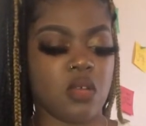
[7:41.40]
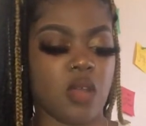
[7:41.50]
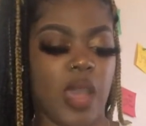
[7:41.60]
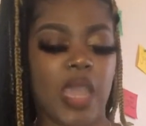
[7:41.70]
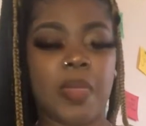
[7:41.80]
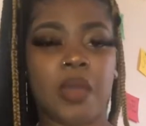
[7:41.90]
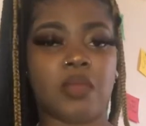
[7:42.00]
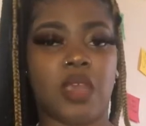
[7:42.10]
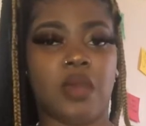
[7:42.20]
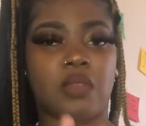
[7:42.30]
I ain't
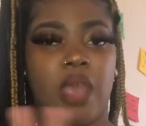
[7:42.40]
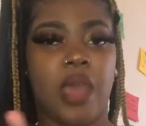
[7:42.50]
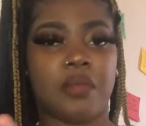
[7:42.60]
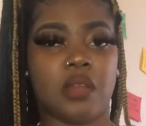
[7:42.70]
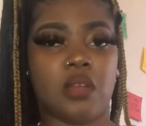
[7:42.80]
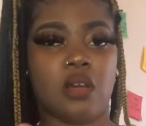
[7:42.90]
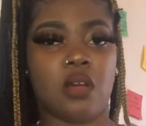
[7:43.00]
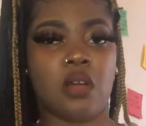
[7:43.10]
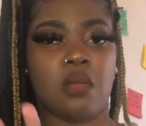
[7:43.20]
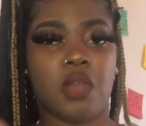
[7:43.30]
nothing up to add the
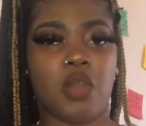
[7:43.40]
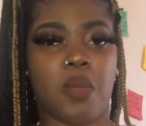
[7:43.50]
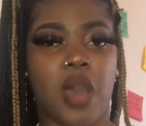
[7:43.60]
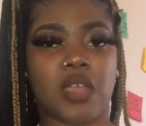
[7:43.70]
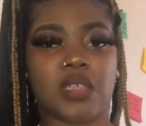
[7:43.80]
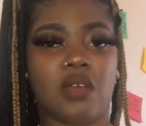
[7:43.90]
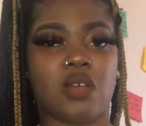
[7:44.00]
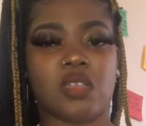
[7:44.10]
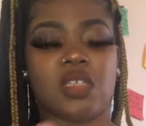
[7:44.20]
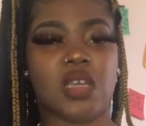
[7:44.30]
little AirPods. I don't
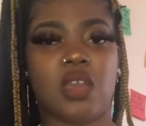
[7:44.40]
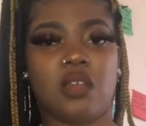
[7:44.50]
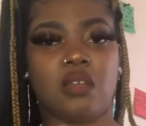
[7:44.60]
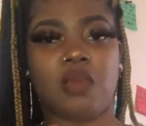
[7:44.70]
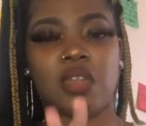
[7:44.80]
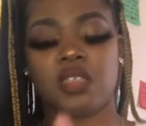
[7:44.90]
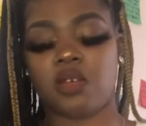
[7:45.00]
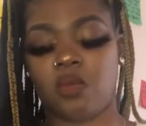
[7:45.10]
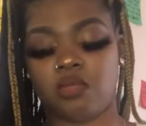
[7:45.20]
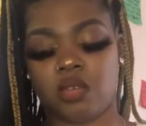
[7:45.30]
understand them. I just
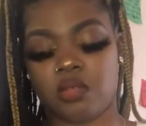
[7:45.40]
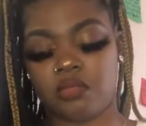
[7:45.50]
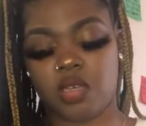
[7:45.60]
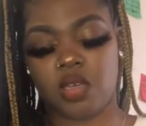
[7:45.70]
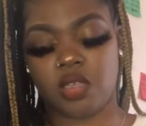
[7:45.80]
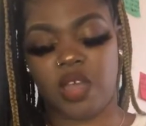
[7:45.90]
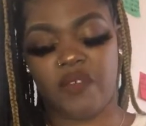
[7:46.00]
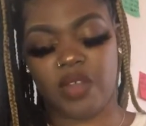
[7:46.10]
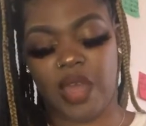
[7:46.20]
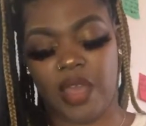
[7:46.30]
don't want them because I
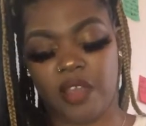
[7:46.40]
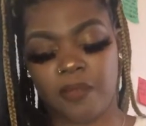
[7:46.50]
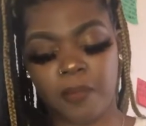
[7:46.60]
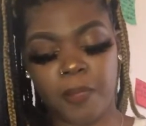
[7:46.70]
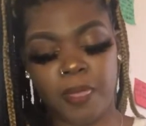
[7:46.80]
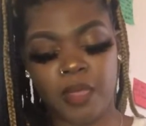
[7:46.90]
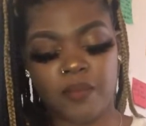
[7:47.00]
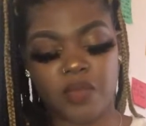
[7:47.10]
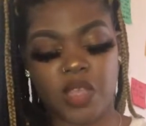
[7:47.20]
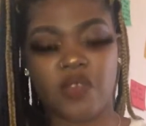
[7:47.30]
feel like
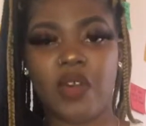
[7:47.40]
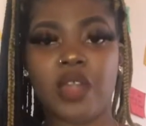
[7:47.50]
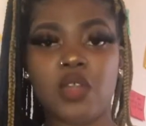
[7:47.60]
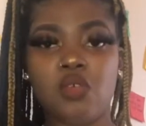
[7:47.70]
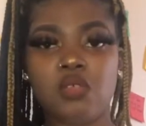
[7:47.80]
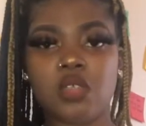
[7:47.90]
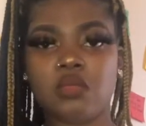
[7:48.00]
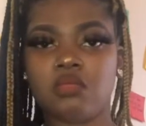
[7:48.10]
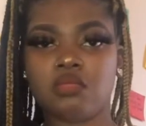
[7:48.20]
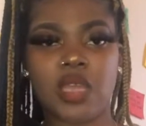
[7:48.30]
if I lose
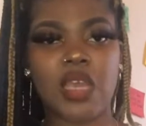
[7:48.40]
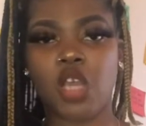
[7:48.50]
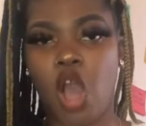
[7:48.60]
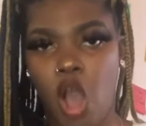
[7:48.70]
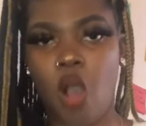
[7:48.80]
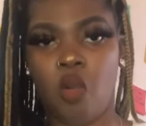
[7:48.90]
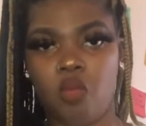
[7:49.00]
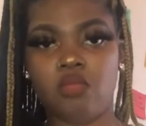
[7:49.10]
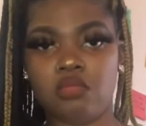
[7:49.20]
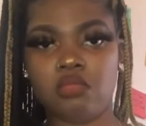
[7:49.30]
them, they
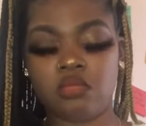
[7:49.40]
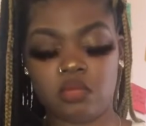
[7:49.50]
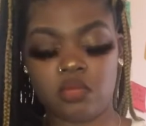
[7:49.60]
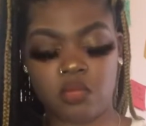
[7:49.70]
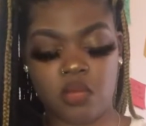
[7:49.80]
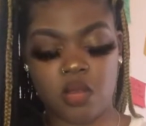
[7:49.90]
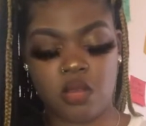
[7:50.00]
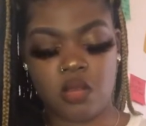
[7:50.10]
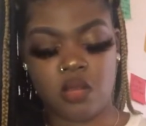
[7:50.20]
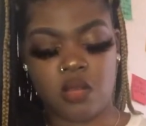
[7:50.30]
gone.
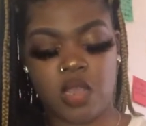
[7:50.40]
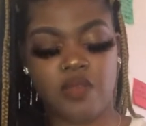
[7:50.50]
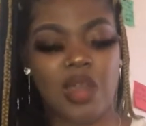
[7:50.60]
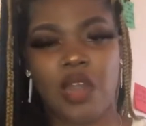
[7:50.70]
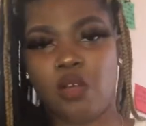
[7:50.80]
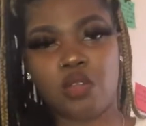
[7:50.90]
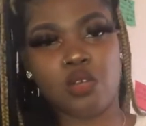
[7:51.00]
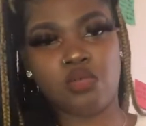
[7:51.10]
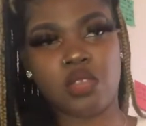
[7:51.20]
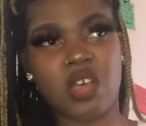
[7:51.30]
Even though I don't
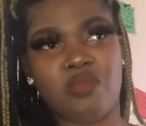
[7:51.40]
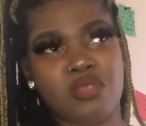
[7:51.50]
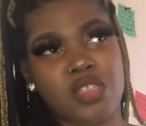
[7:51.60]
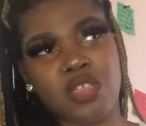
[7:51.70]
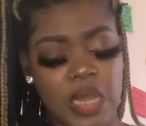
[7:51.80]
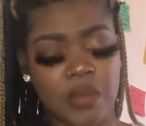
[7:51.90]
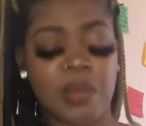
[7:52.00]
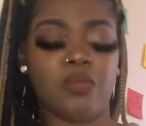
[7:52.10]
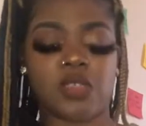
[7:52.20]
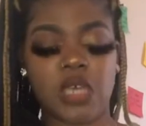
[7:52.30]
lose stuff, but still,
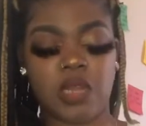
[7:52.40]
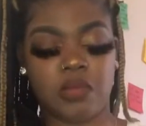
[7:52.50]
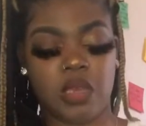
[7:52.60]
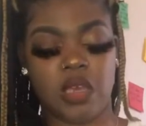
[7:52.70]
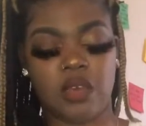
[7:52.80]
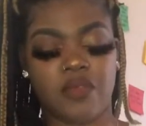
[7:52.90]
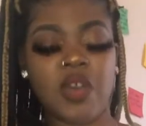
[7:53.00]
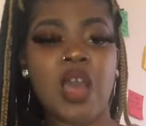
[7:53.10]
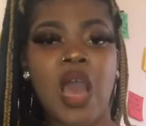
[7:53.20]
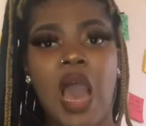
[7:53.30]
people are telling me if
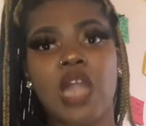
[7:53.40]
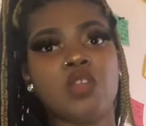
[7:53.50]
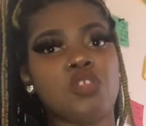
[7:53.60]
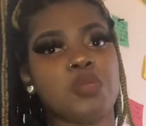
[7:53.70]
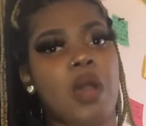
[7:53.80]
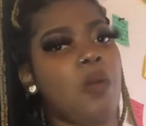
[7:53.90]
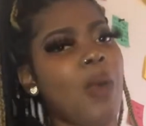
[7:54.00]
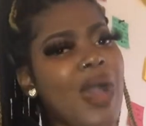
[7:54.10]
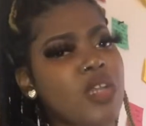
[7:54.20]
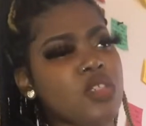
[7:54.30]
I lose my
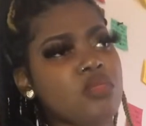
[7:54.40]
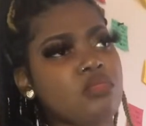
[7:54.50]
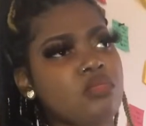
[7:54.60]
watch,